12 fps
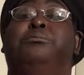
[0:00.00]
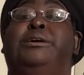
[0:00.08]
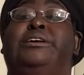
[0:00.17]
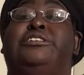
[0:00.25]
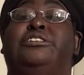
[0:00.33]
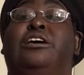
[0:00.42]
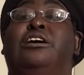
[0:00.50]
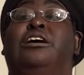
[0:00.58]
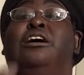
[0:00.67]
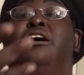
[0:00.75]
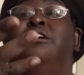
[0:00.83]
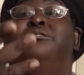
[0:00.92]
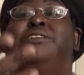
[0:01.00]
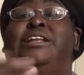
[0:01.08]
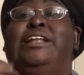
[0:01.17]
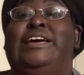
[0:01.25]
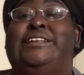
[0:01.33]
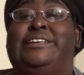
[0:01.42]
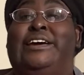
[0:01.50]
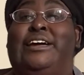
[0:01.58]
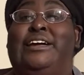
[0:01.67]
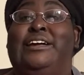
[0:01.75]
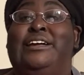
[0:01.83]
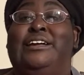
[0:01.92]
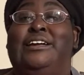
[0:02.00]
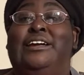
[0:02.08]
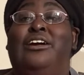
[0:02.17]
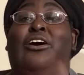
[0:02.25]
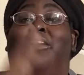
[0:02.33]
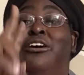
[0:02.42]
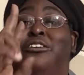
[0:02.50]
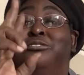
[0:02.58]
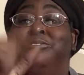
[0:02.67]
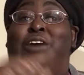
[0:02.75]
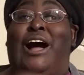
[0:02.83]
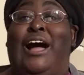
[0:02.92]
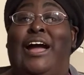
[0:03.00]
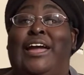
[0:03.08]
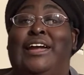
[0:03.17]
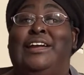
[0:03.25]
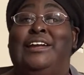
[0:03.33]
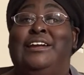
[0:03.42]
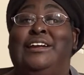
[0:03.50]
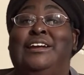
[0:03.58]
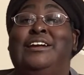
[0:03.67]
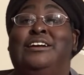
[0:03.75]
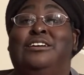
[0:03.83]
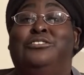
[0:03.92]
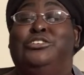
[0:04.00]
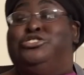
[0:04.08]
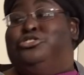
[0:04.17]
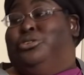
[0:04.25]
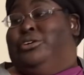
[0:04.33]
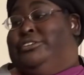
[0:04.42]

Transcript: Miss Violetta, or Vi for short.